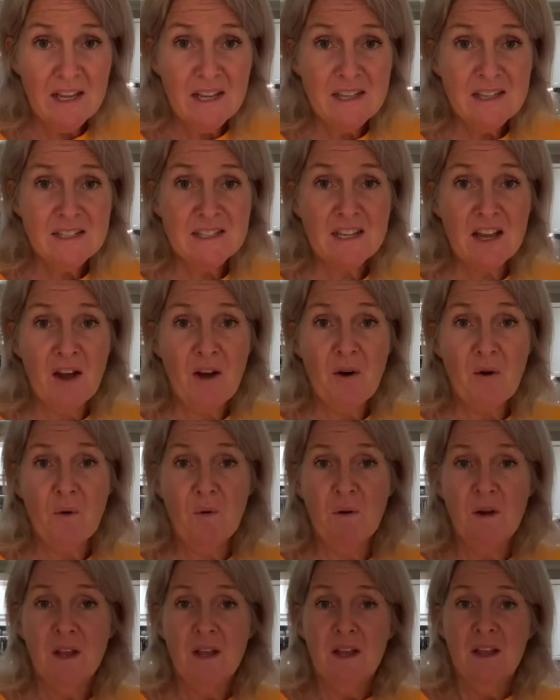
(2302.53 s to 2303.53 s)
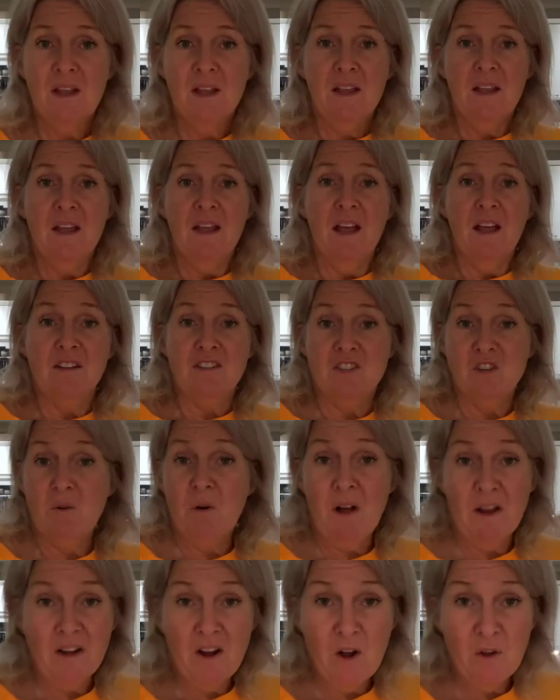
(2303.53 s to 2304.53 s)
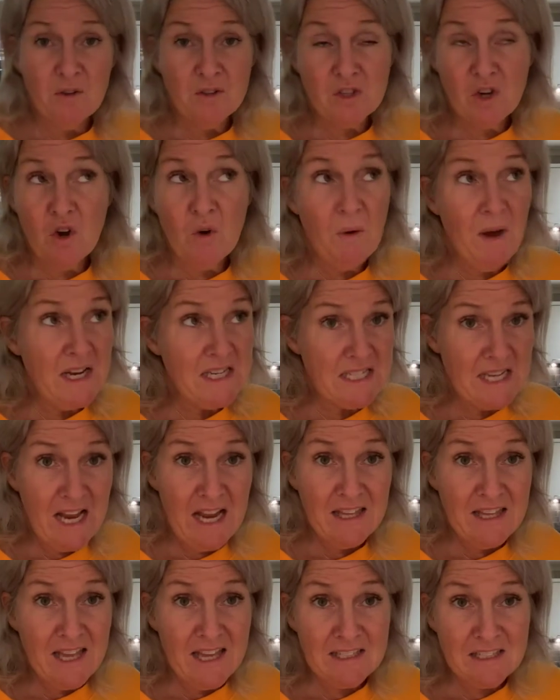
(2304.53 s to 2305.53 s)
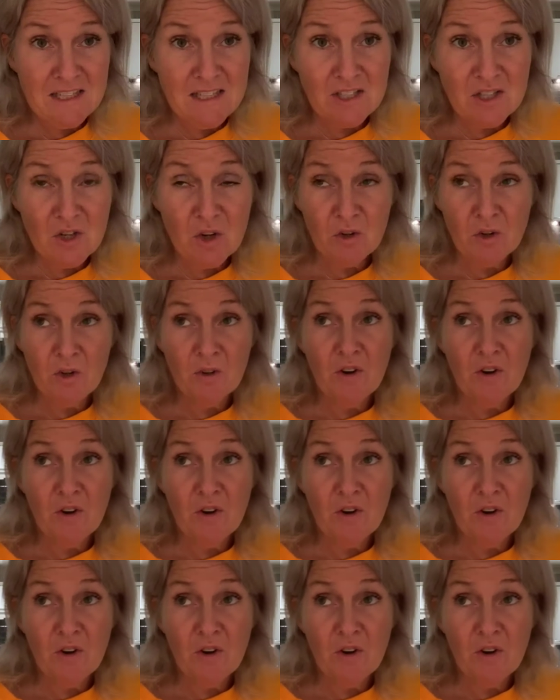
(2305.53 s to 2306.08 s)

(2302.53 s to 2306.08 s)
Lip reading: So, do you know what? I know there's always light at the end of the tunnel.